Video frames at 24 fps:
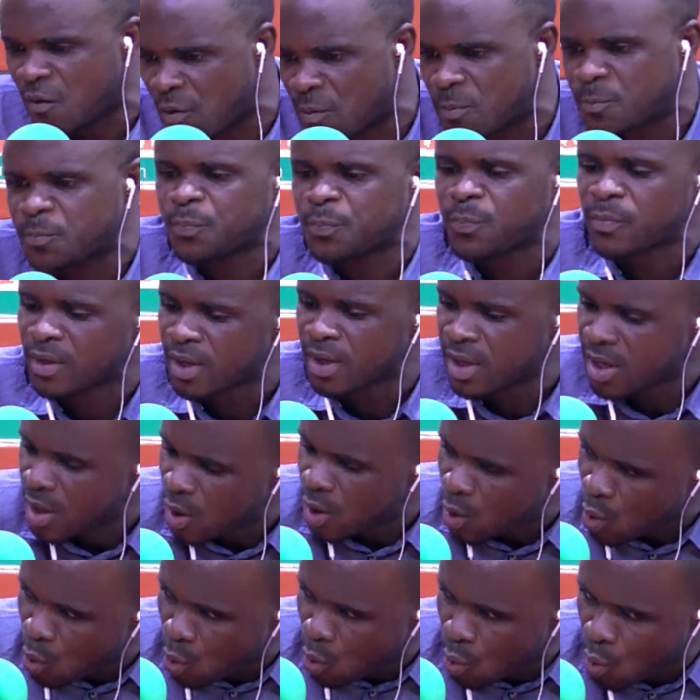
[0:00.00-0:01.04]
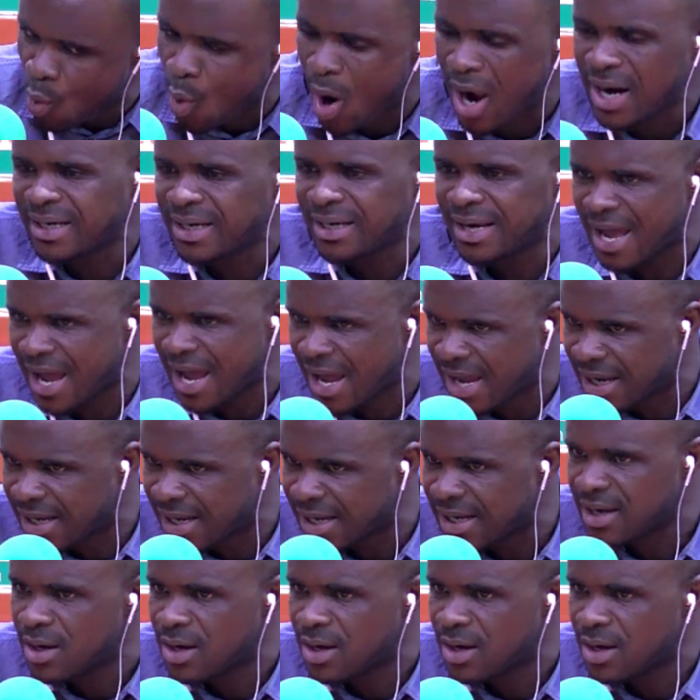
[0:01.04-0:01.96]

0244